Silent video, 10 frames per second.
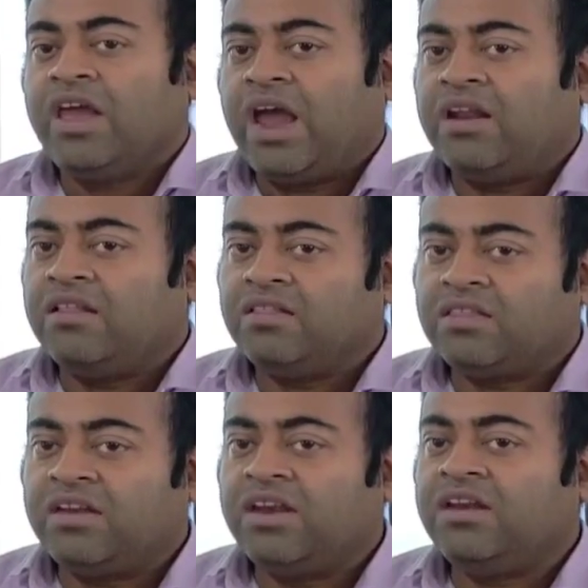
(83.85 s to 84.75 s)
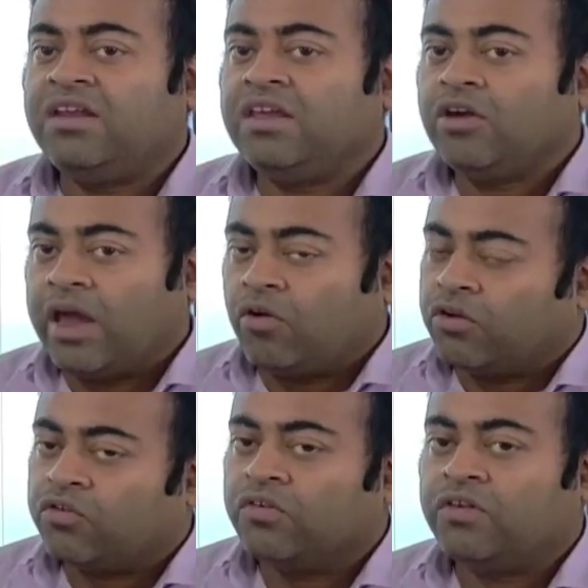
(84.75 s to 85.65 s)
and in 3D and
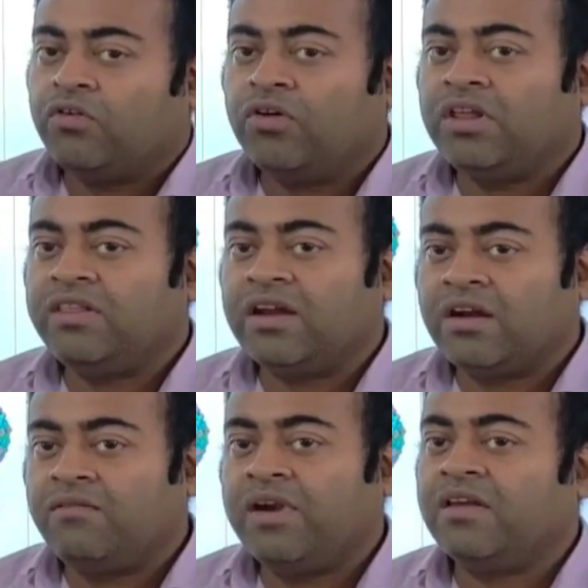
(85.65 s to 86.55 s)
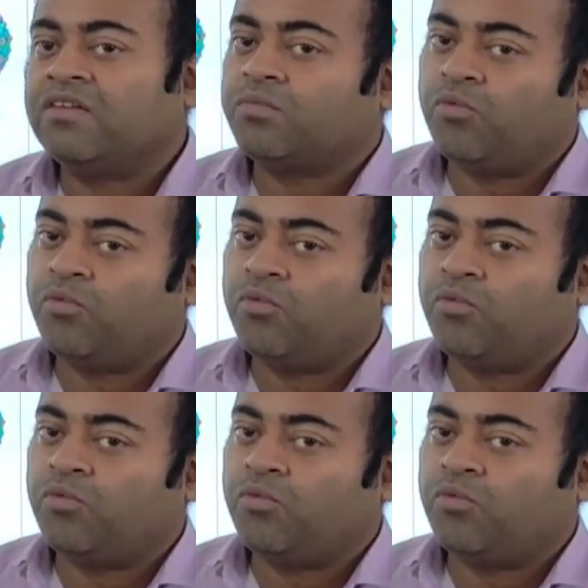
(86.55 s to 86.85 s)
also 0D there are various